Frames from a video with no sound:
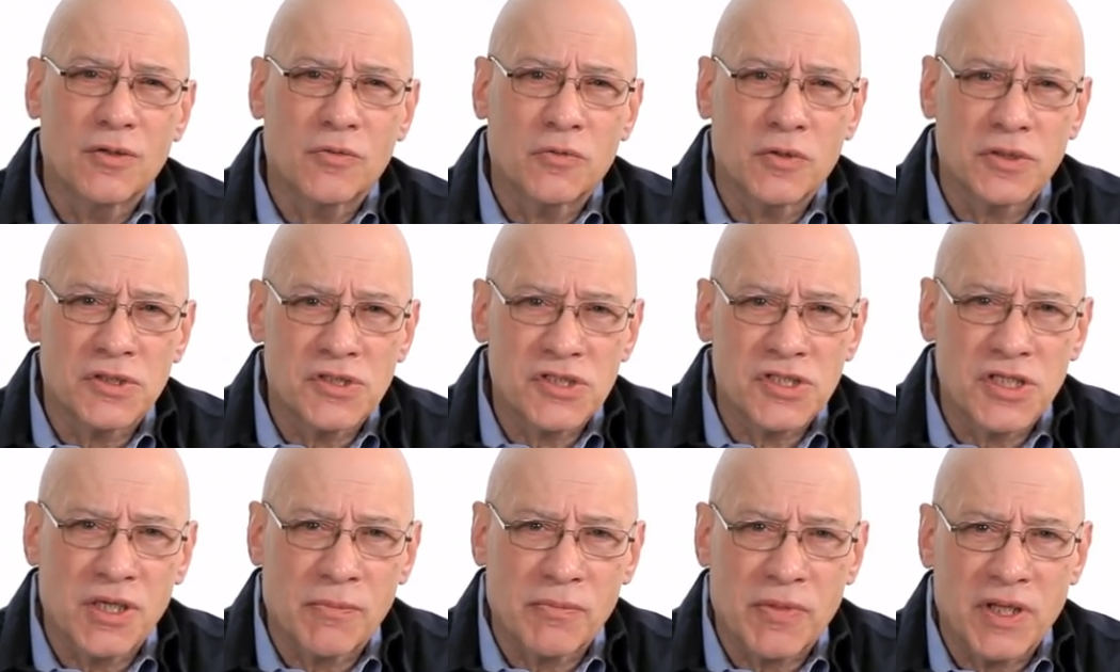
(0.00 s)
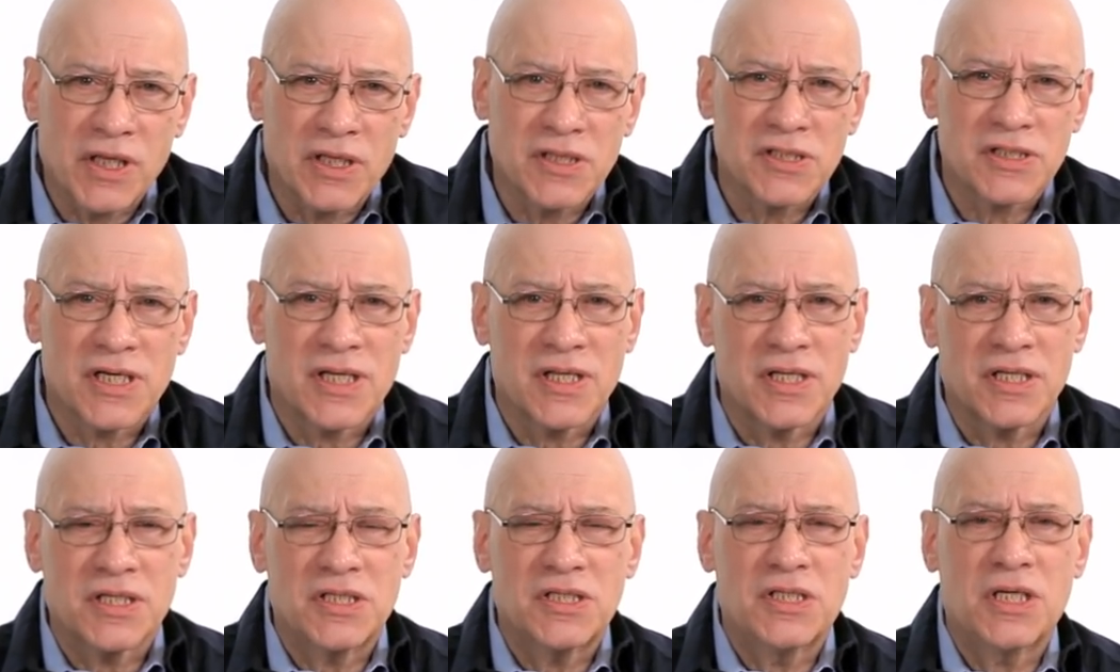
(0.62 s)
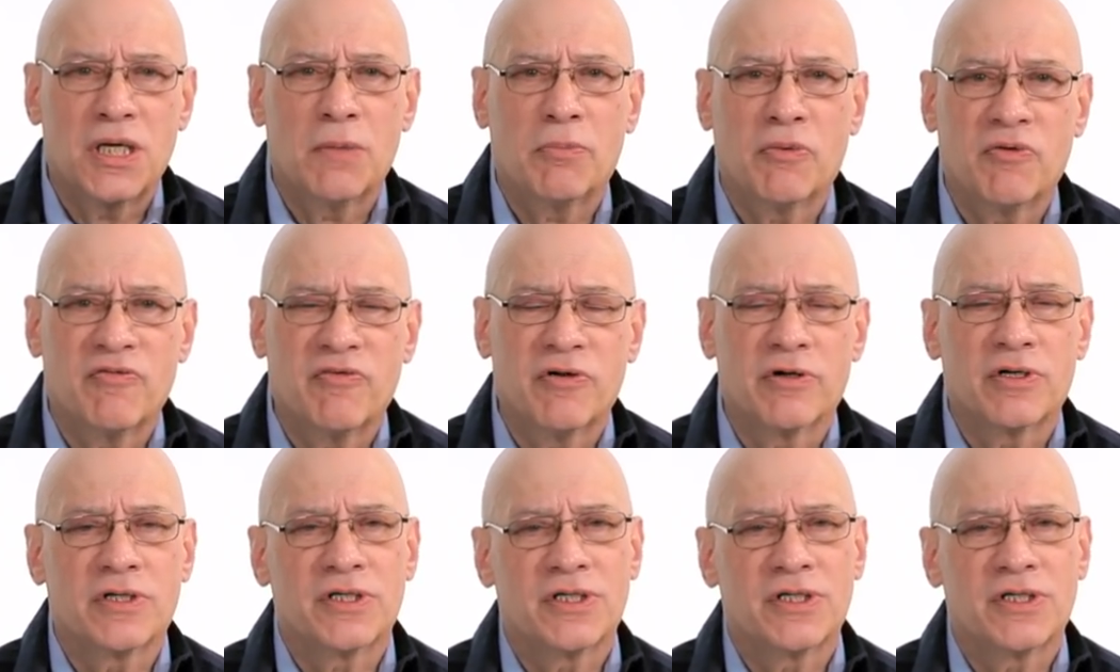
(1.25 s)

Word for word: when something's on the tip of your